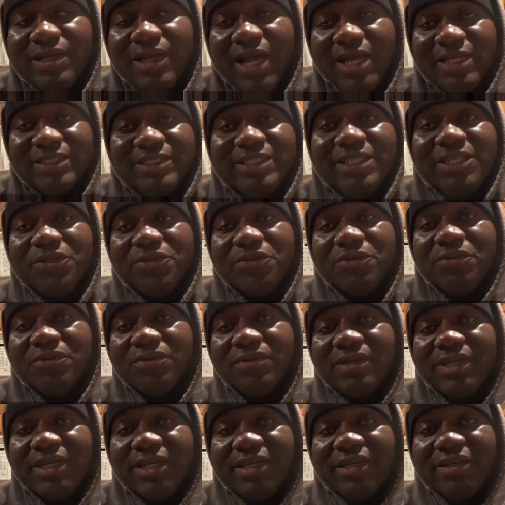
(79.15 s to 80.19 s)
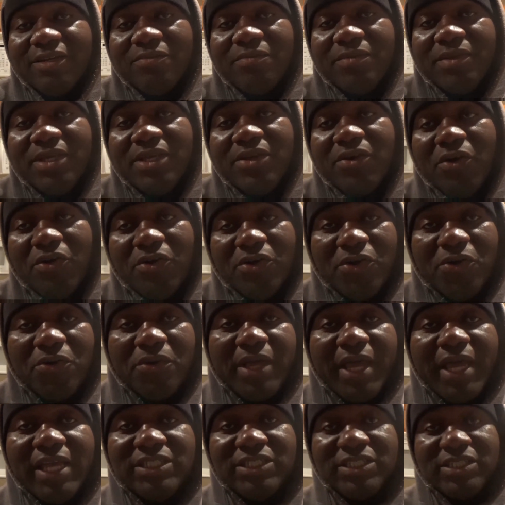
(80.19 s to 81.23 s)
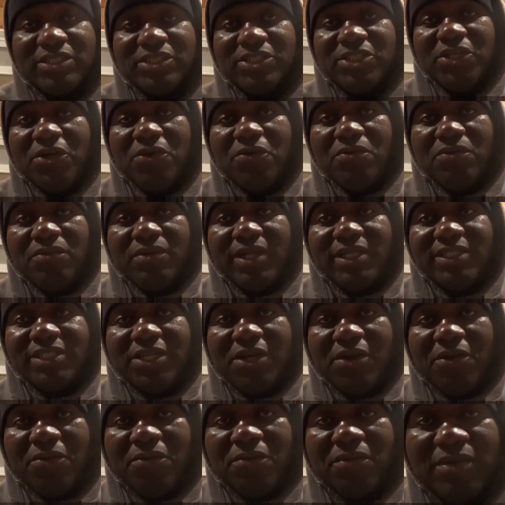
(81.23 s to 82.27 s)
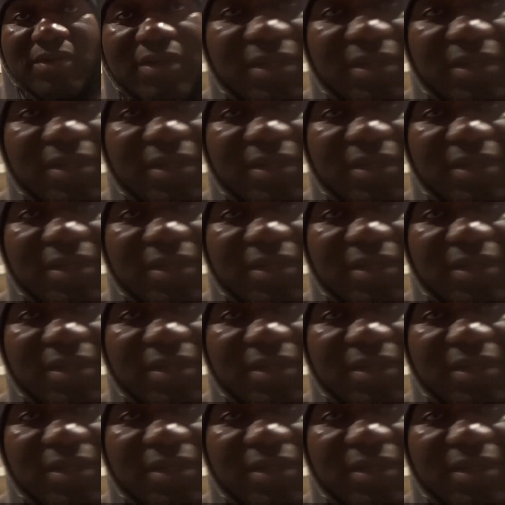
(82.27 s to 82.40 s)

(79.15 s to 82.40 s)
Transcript: I see you, it'll be on location, so let's go.